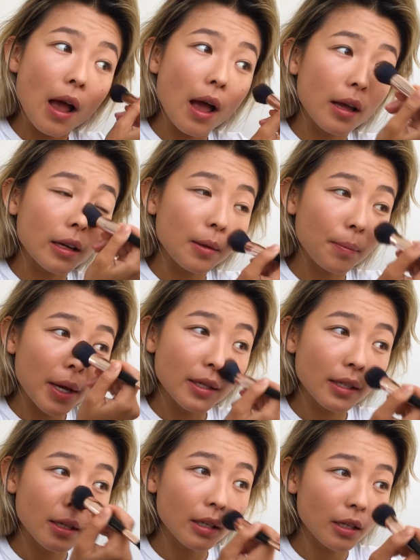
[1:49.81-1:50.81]
and it
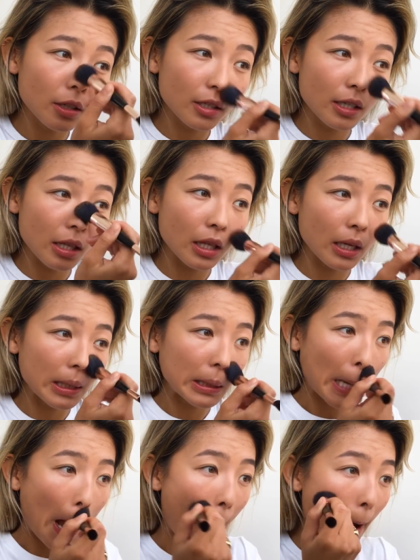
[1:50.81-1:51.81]
basically just
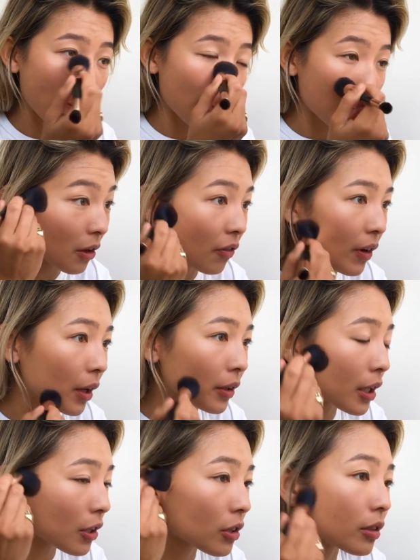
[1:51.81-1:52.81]
thins out the
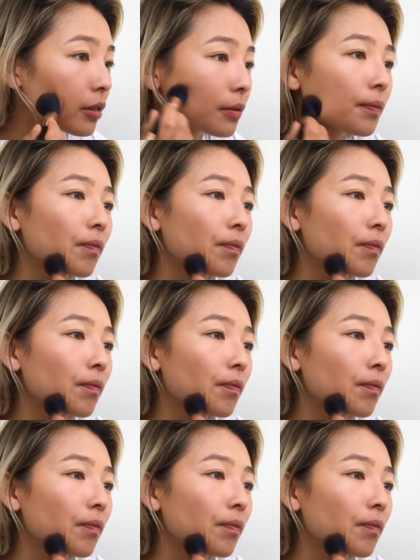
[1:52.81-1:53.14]
foundation.